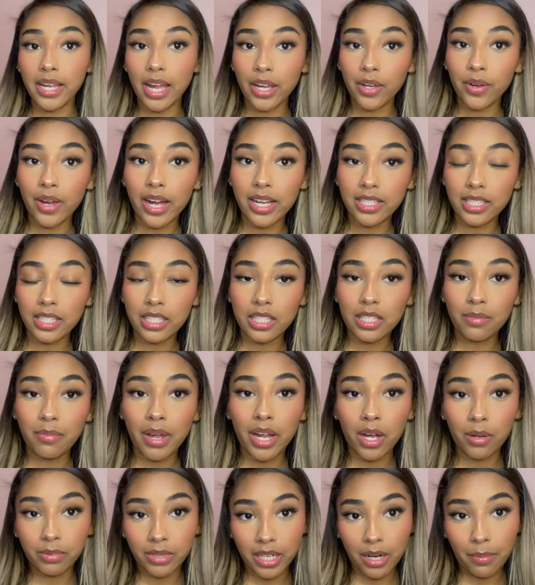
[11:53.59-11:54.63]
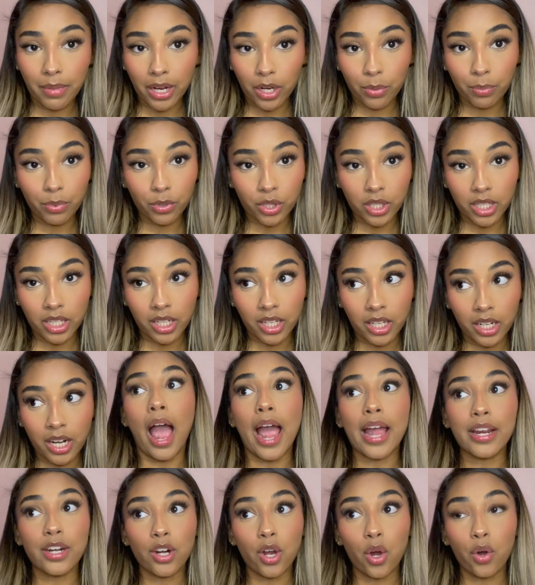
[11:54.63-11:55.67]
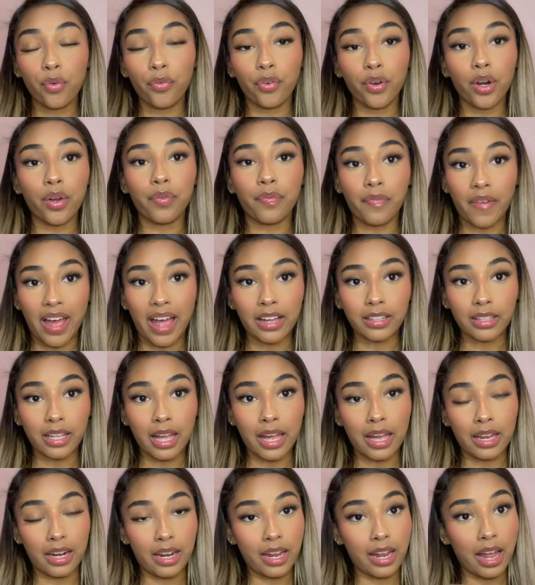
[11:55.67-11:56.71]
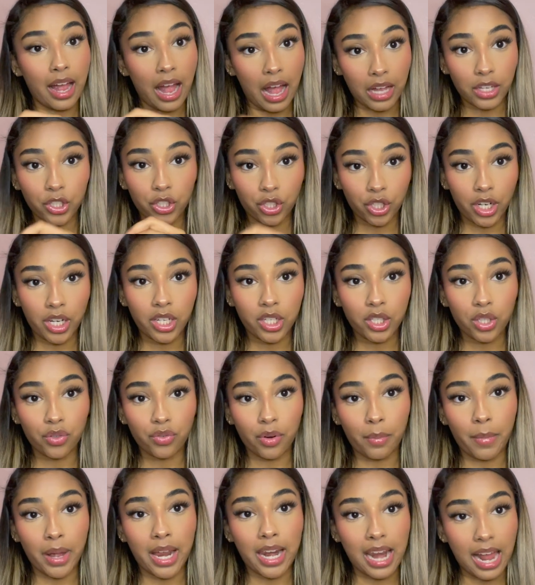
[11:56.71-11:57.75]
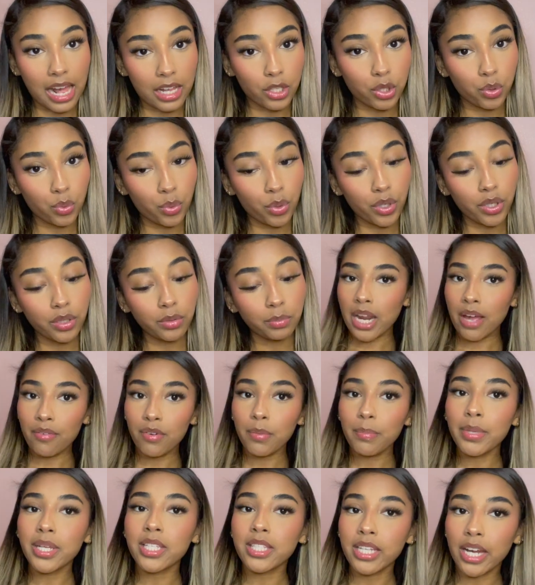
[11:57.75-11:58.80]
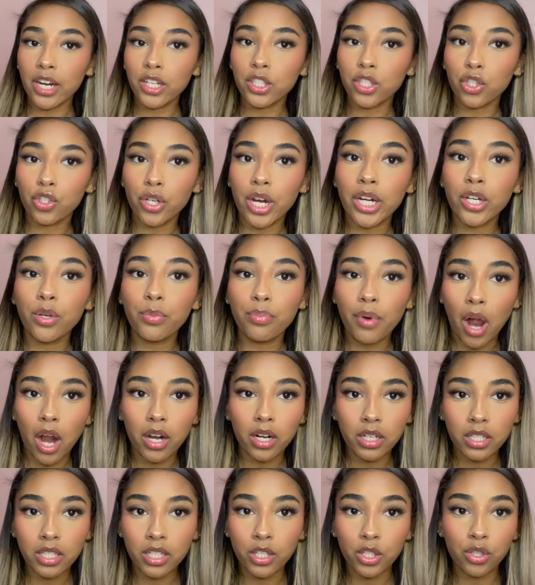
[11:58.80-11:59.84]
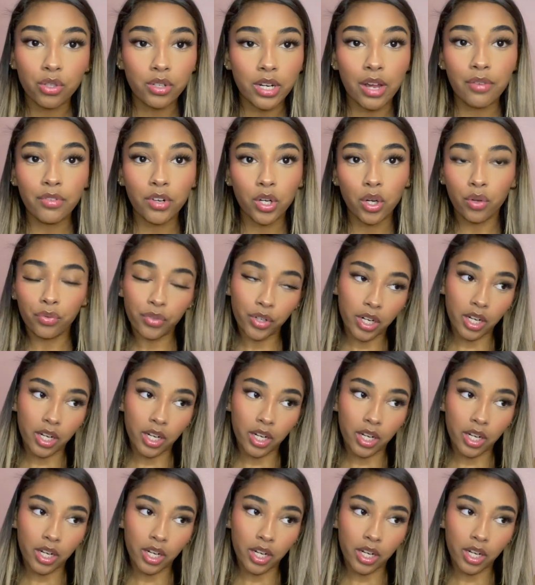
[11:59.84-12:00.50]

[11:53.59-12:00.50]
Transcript: yeah, you guys, this is my updated makeup routine. I know for a fact that it has changed from my last one. Never be scared to try new products because you never know if you're